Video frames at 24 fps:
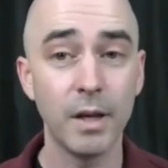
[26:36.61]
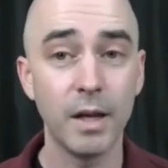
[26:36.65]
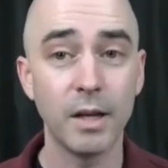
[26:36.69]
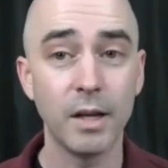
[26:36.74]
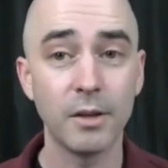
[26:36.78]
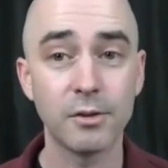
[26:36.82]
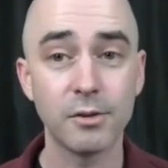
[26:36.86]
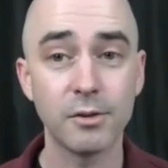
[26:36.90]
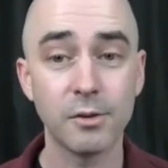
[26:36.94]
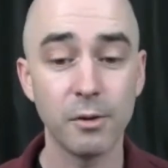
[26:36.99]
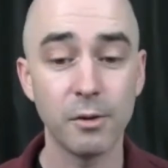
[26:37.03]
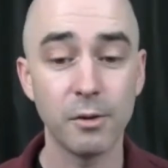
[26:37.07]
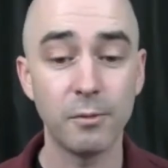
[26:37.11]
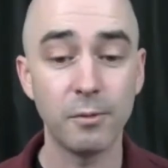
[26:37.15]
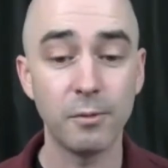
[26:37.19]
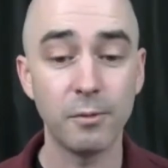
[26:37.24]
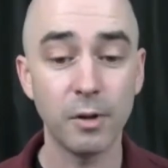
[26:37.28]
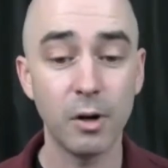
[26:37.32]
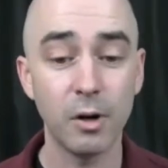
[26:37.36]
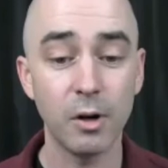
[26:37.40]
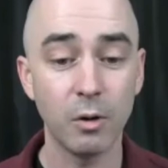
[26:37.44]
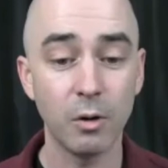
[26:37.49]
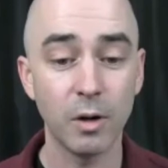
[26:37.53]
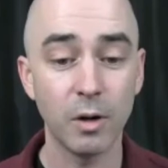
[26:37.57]
And so the
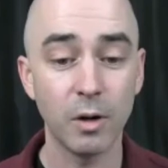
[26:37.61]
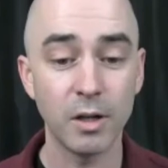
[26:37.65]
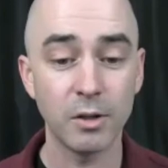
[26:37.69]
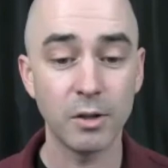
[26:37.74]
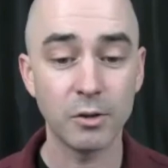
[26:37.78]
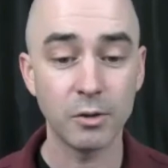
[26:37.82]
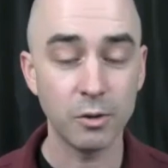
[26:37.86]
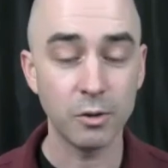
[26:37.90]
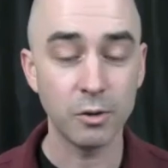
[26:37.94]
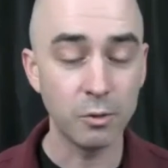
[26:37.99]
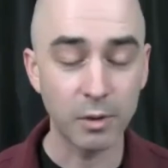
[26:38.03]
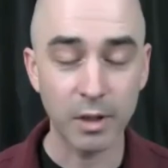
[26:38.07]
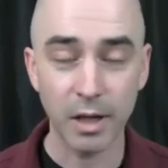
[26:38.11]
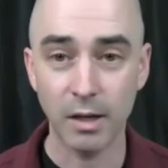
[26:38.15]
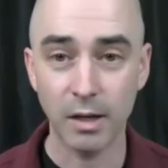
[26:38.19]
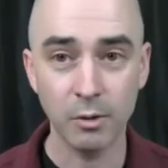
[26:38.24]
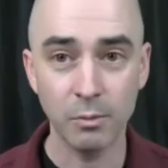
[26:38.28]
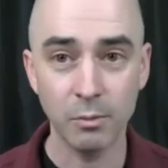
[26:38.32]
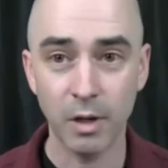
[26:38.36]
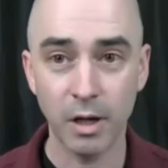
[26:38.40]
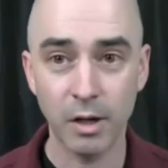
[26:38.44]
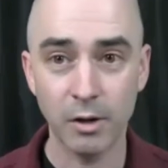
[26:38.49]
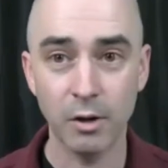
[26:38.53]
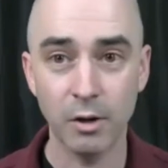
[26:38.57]
flow, as you
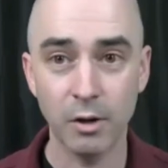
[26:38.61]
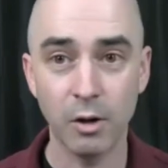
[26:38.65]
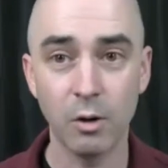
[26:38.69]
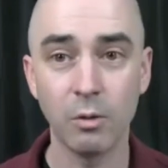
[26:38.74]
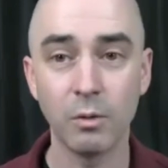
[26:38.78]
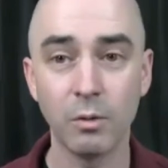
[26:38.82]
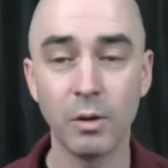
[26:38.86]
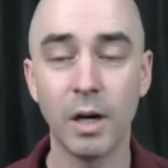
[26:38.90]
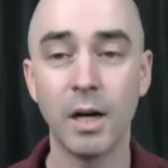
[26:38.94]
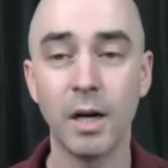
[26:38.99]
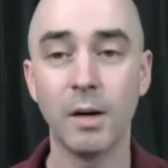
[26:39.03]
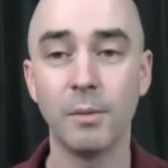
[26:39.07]
might know,